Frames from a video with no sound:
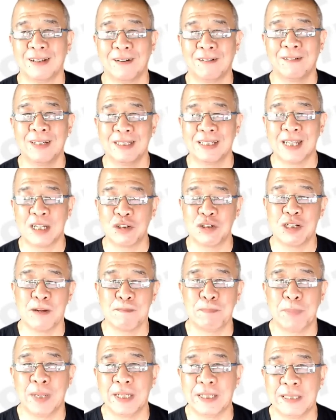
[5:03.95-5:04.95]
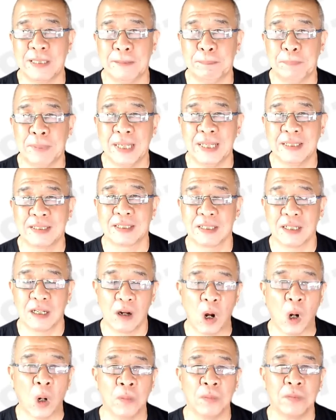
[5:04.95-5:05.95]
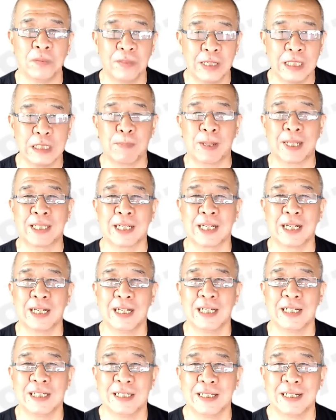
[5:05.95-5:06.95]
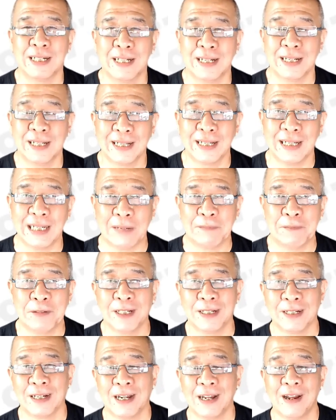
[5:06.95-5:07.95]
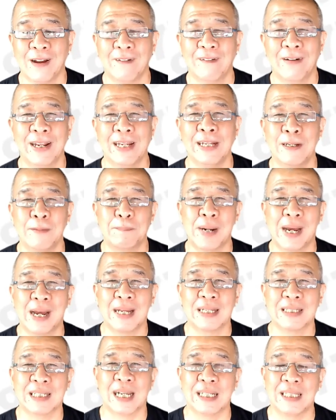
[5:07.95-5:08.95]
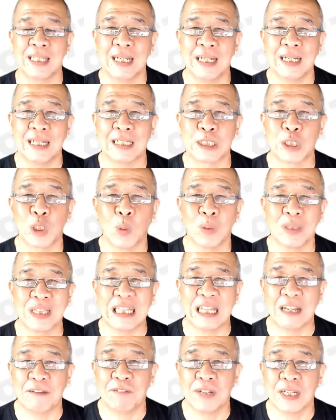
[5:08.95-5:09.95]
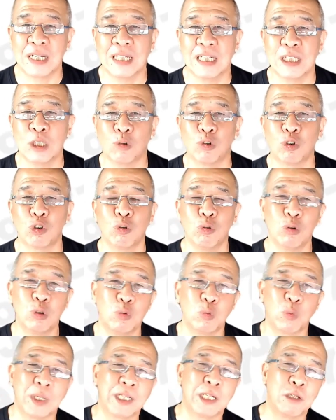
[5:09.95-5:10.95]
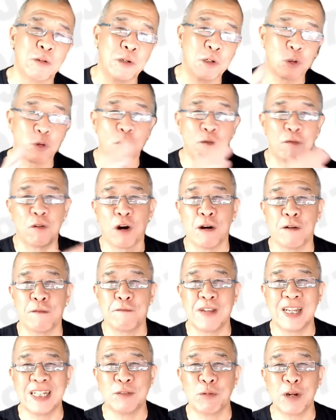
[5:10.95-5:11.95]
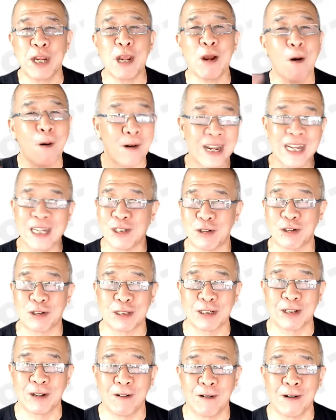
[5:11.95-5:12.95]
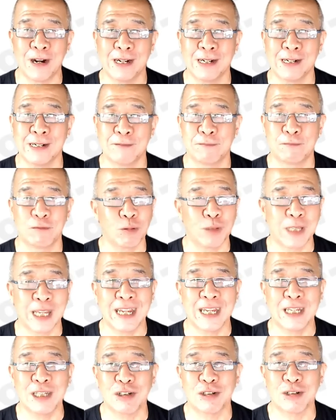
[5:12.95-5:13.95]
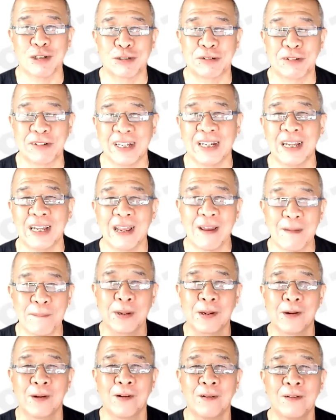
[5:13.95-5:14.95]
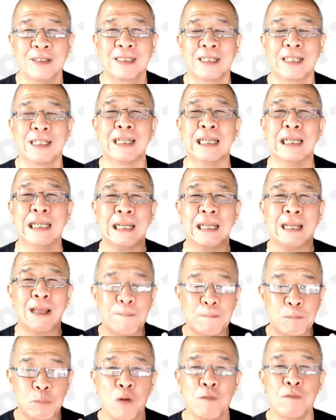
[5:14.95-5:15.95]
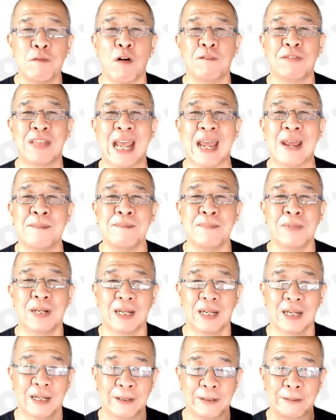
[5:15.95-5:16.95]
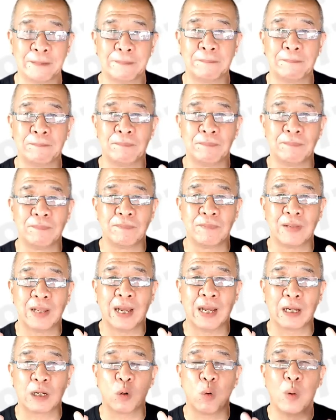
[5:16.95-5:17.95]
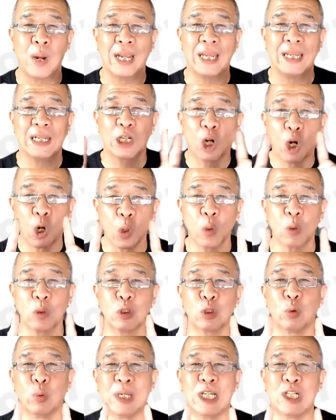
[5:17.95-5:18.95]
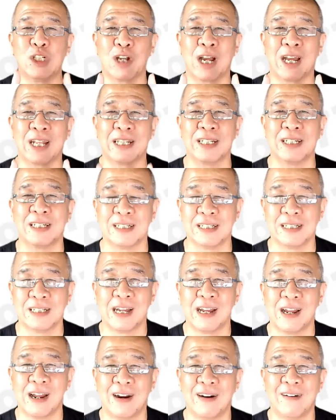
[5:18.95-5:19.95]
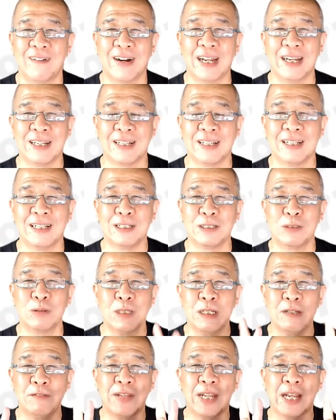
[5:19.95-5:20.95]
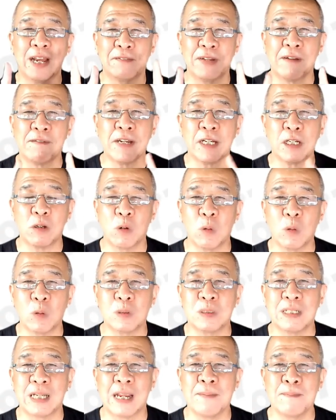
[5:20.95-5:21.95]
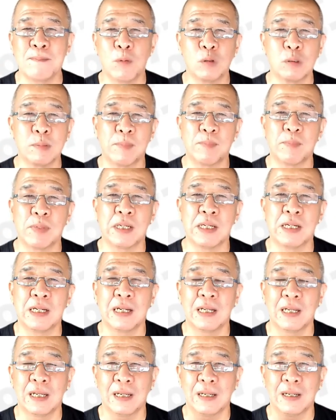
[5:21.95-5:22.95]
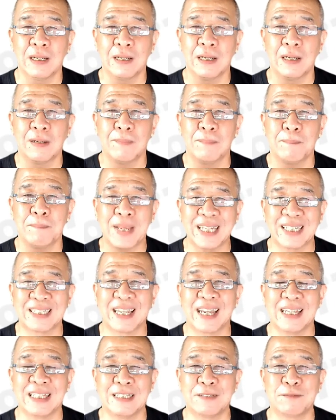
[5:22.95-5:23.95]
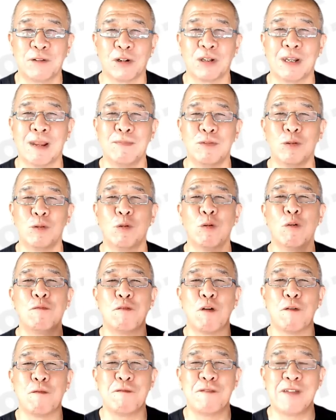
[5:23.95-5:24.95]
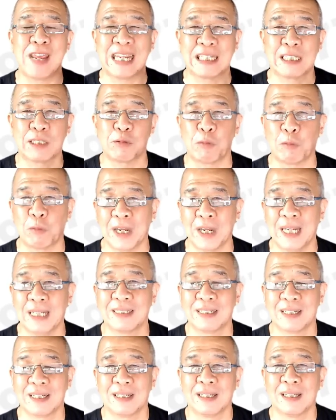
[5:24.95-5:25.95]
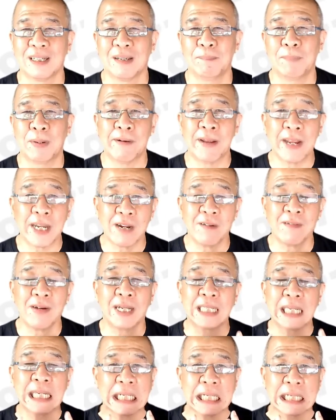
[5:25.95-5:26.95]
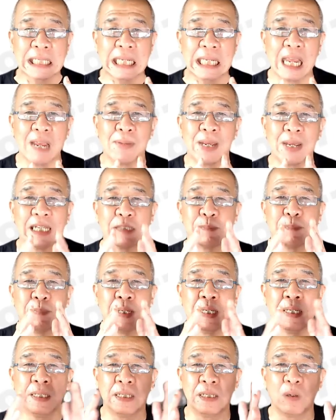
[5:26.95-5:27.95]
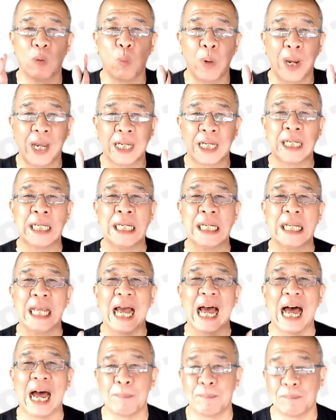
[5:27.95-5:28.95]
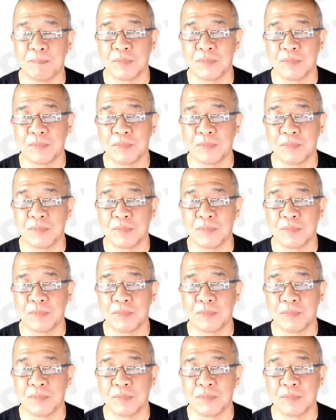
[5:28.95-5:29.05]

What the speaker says: Well, it's actually a big debate on this particular area. Right, in the past, I think it's not difficult to choose whether you want to go for a fixed rate or interest or a floating interest rate, because both of them are quite close to each other. Right, so if they are very close, then most people make sense for them to go for fixed rate. But right now, I think the gap has been widening up.